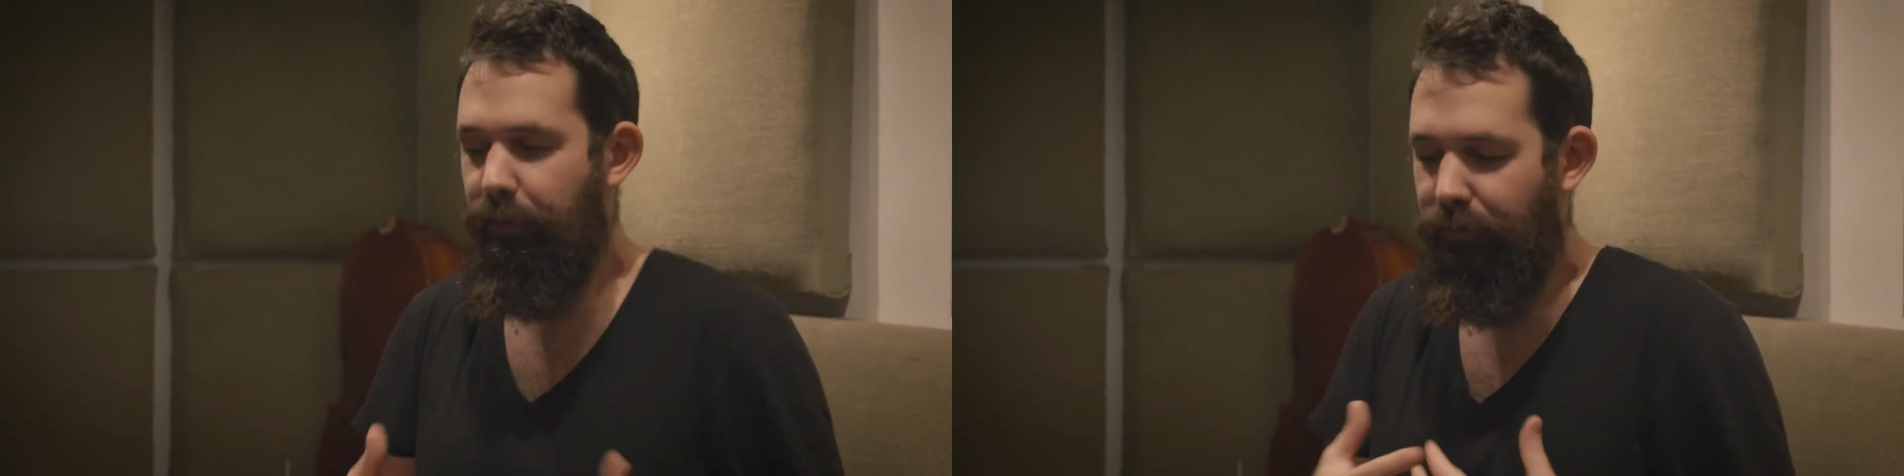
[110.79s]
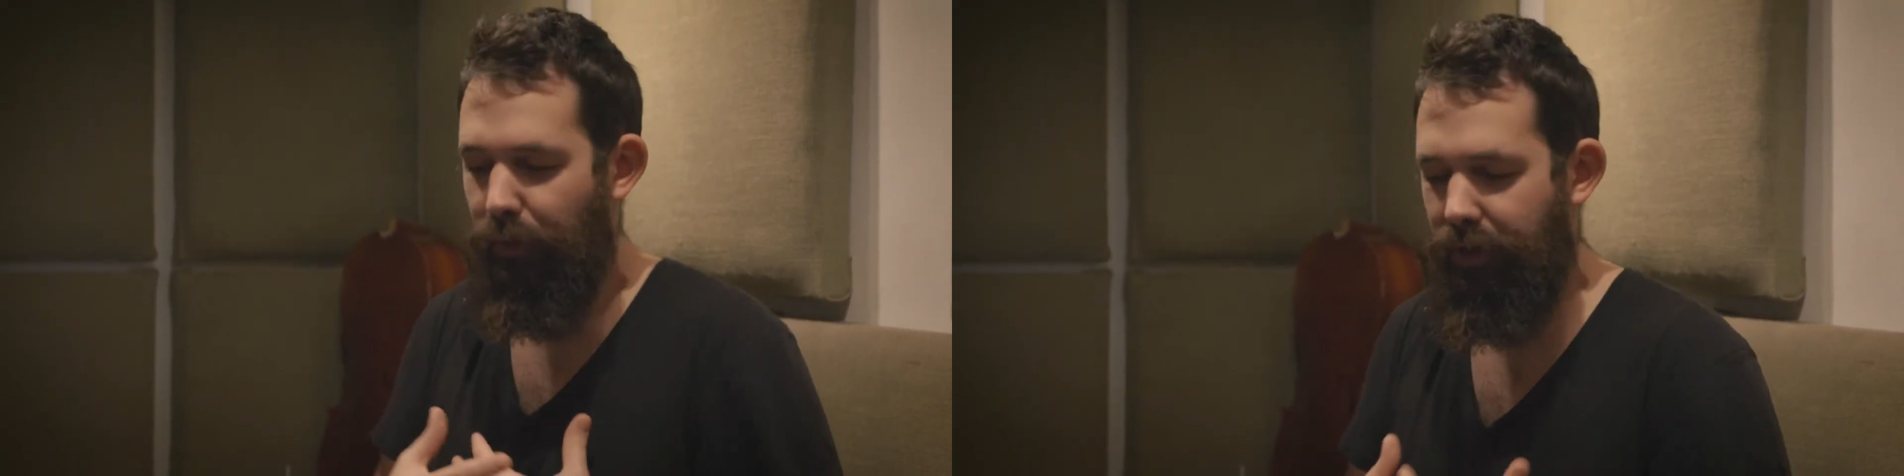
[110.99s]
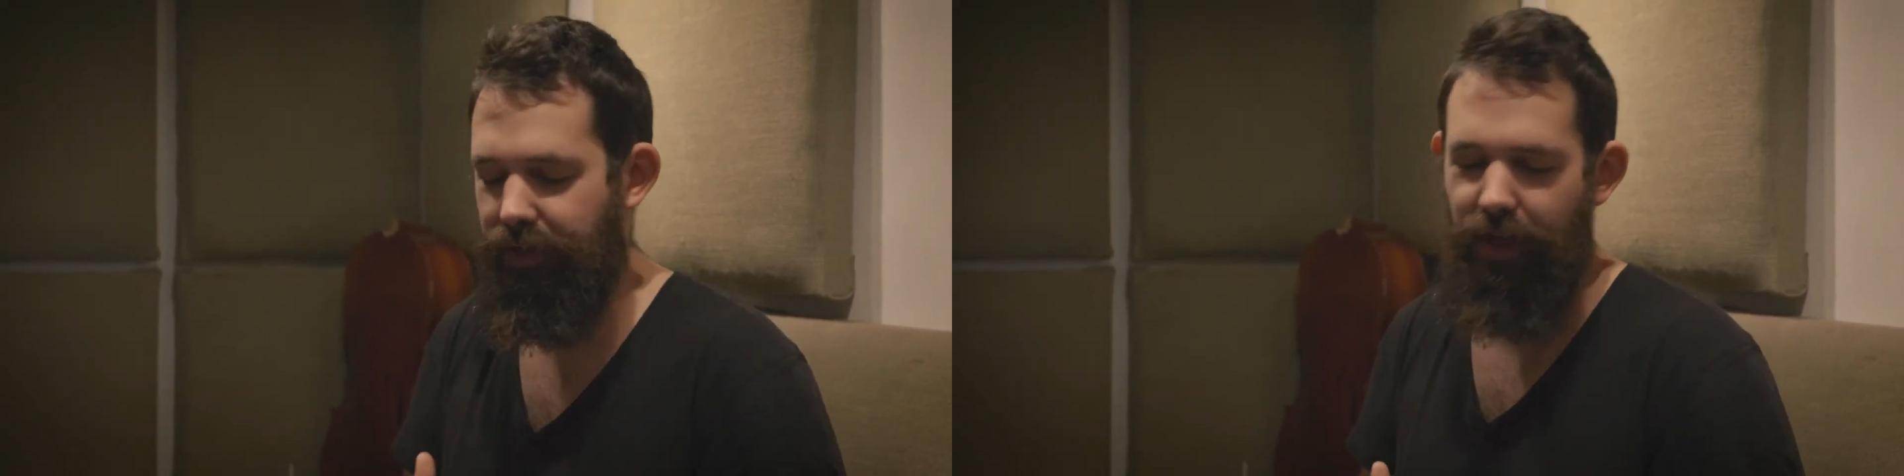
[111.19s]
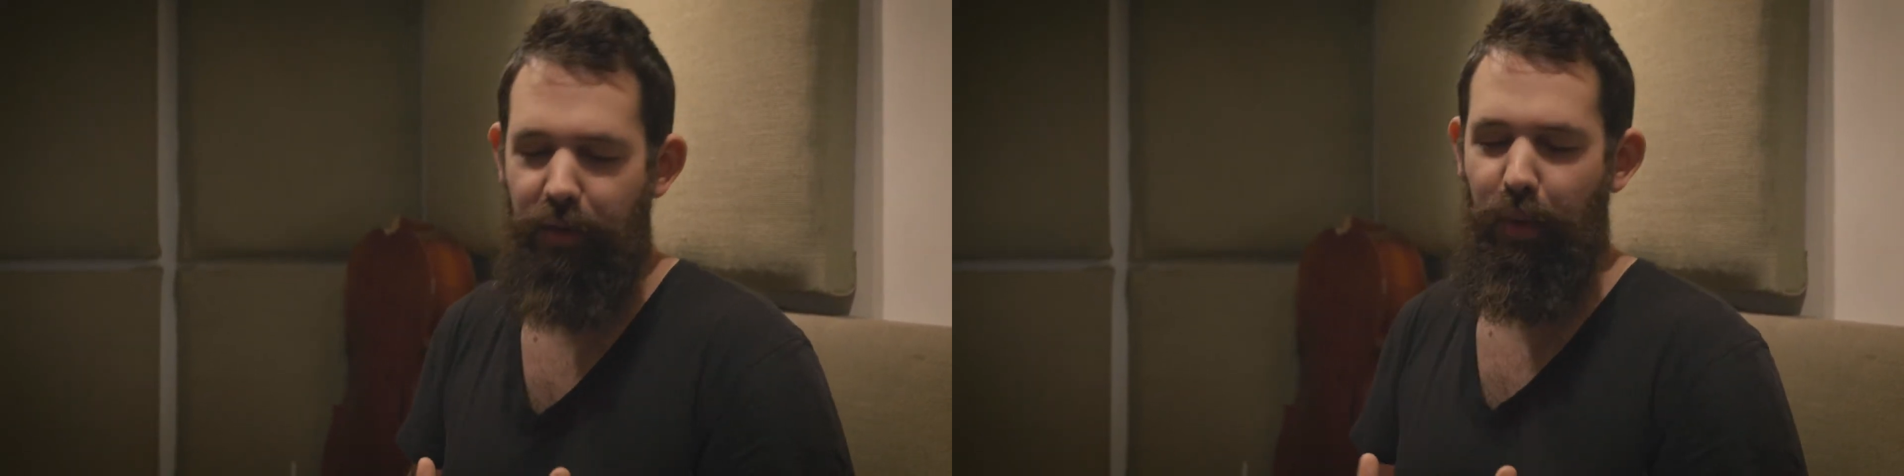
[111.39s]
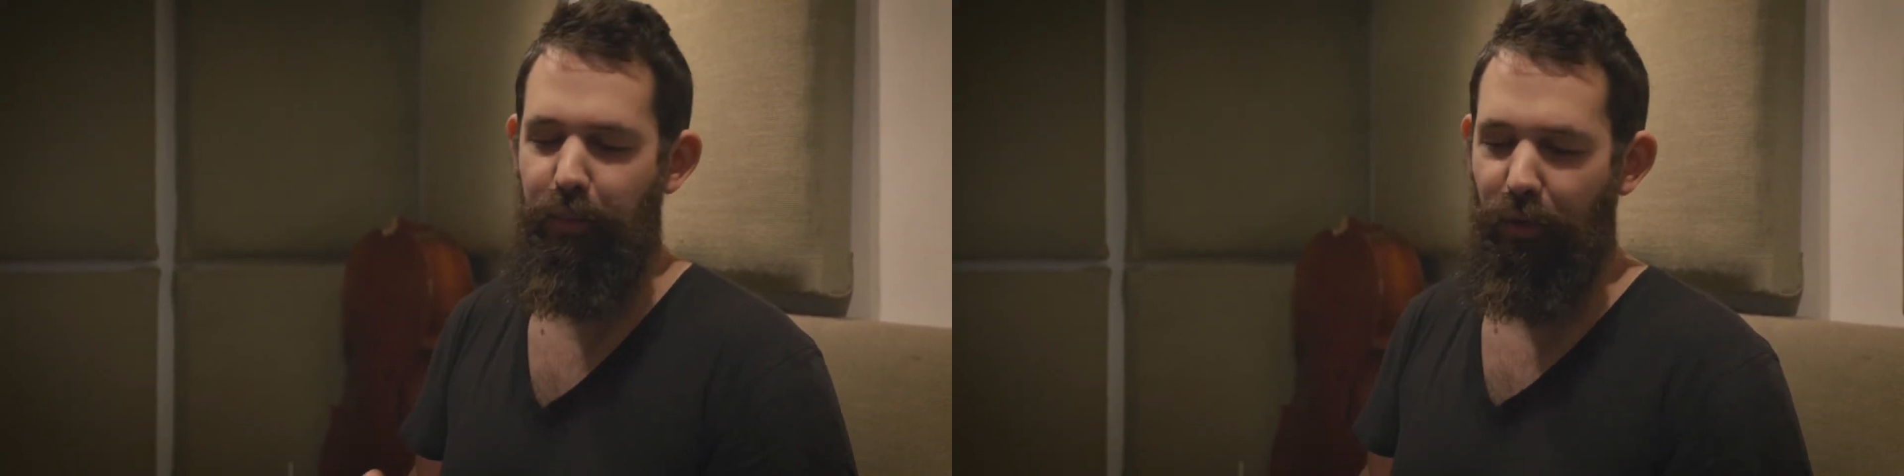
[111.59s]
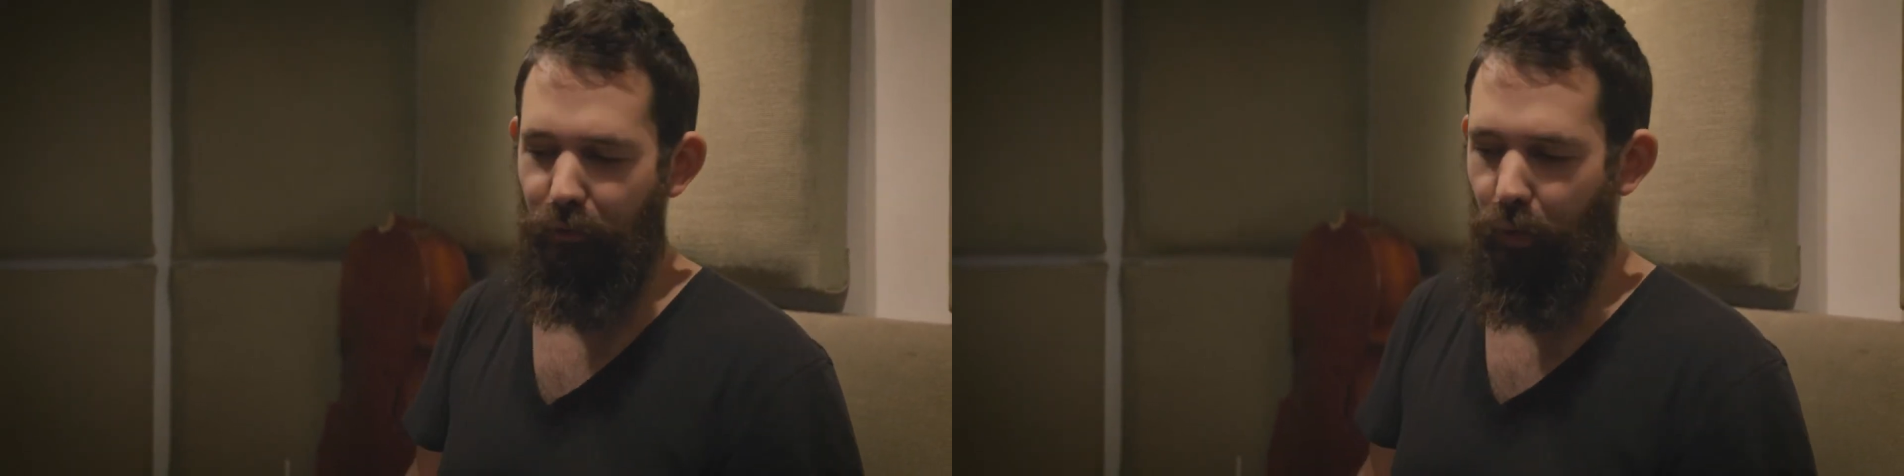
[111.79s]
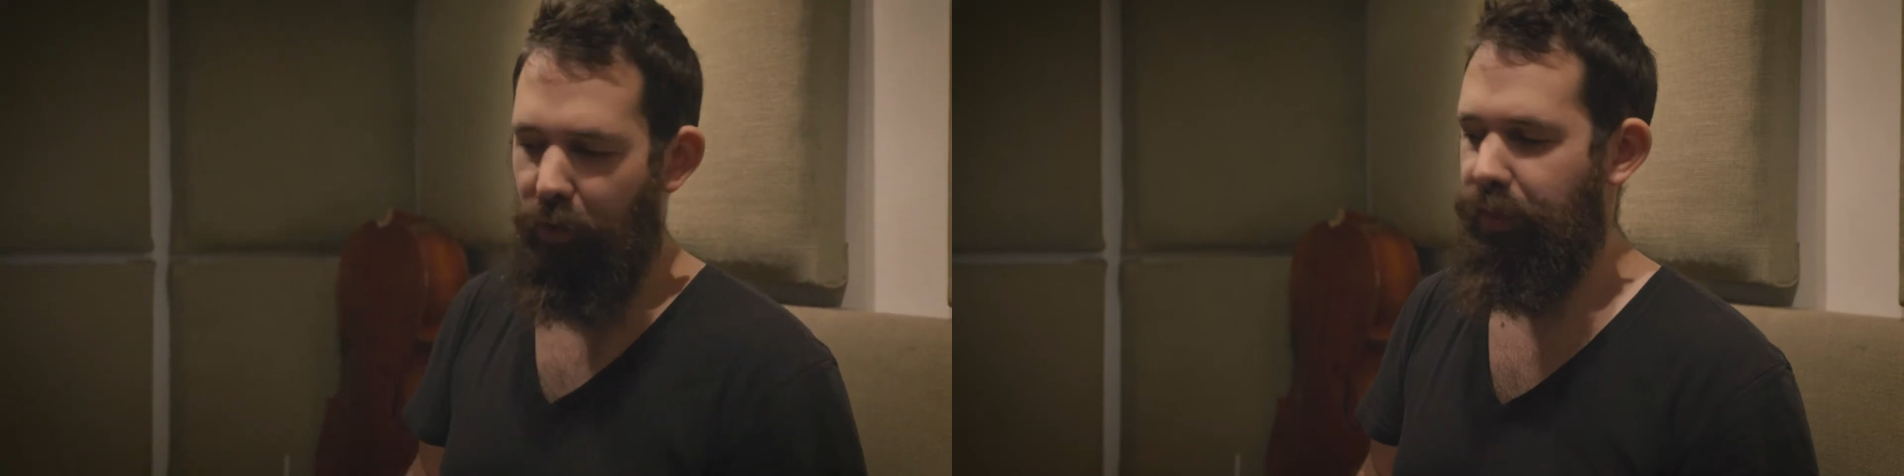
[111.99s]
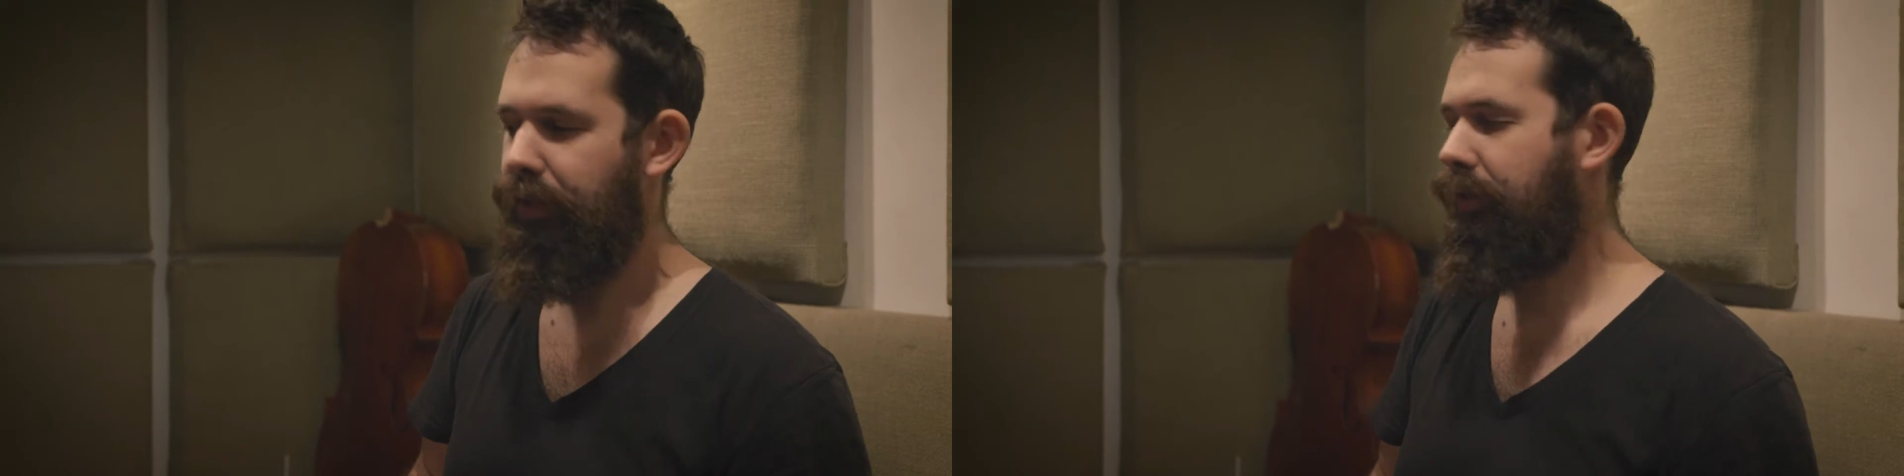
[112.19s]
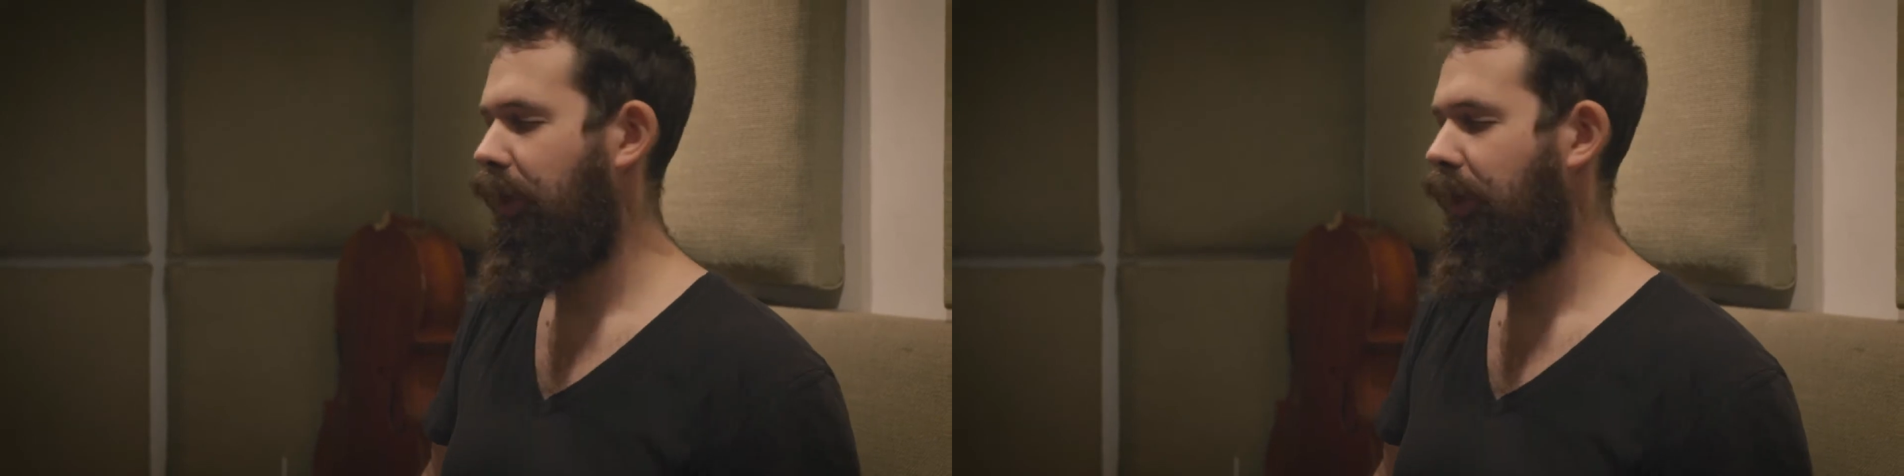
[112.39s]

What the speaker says: I'm focusing on my performance,